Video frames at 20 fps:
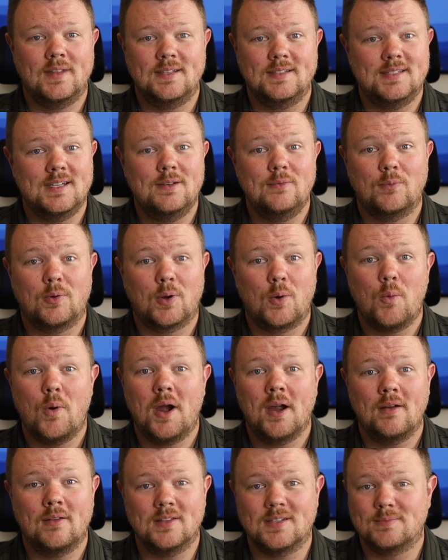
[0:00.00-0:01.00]
that didn't
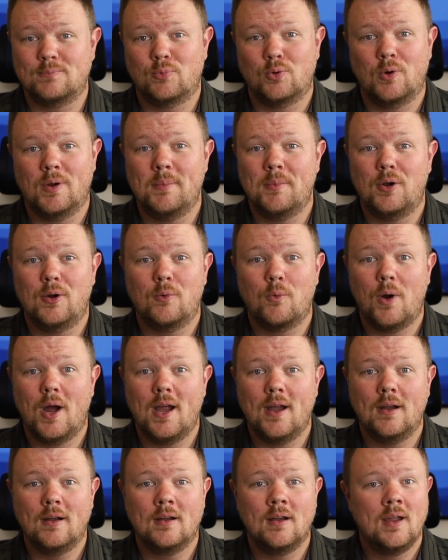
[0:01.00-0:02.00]
require this perimeter
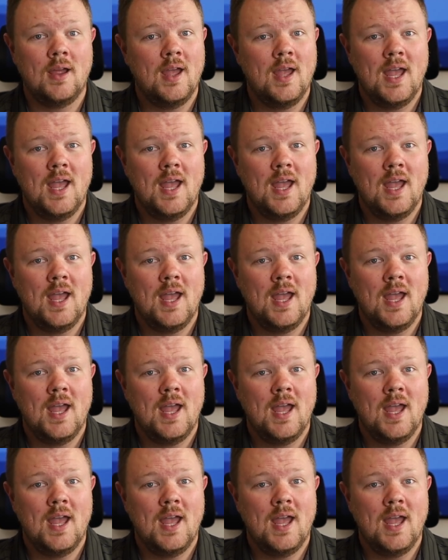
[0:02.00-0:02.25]
wire